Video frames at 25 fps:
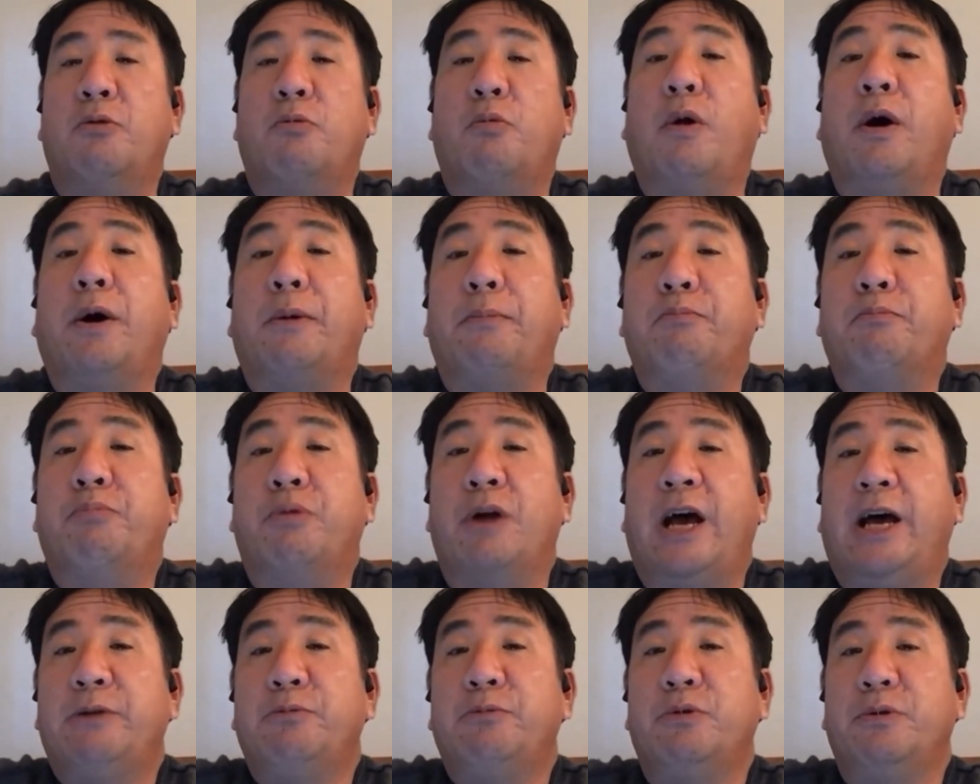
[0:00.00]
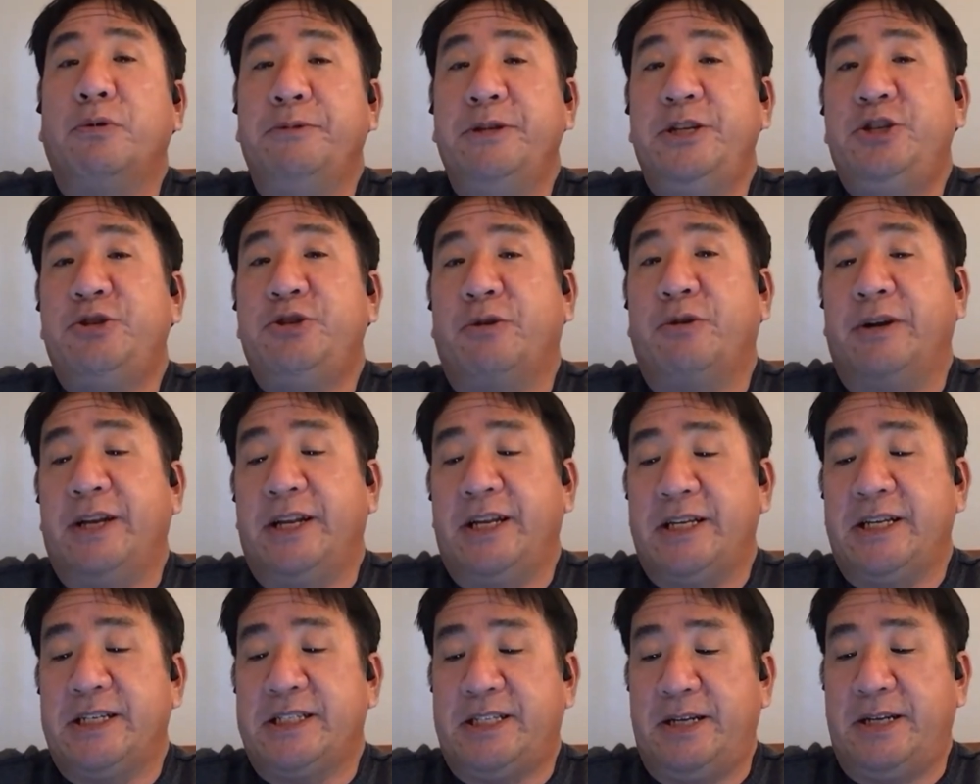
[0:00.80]
While Brad will be
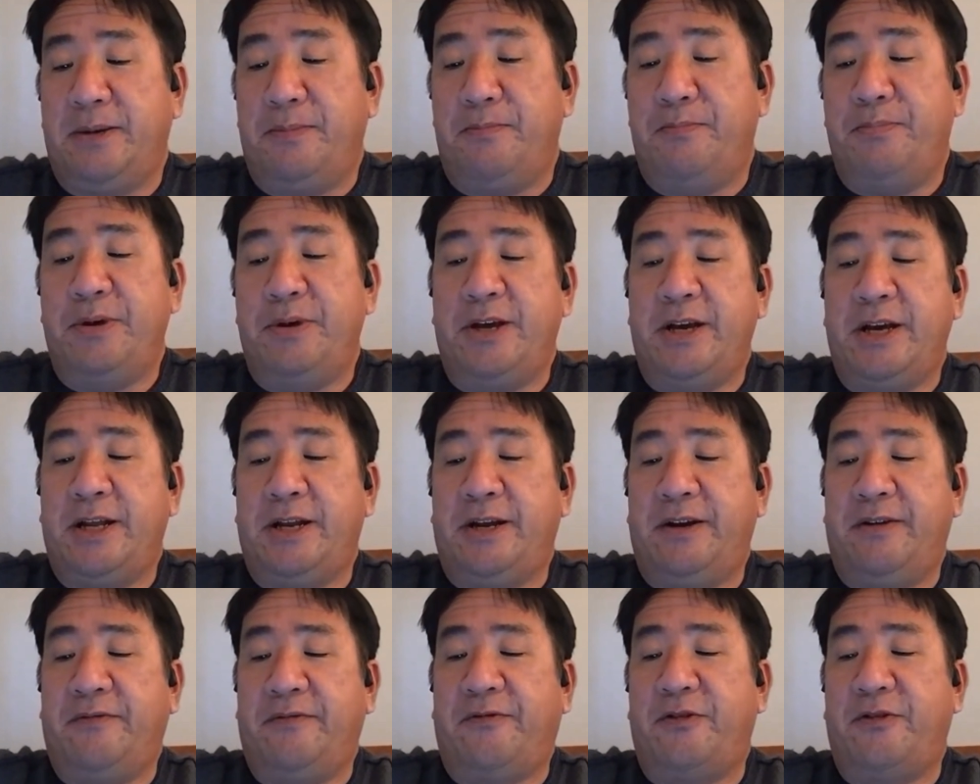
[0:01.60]
joining us in a bit,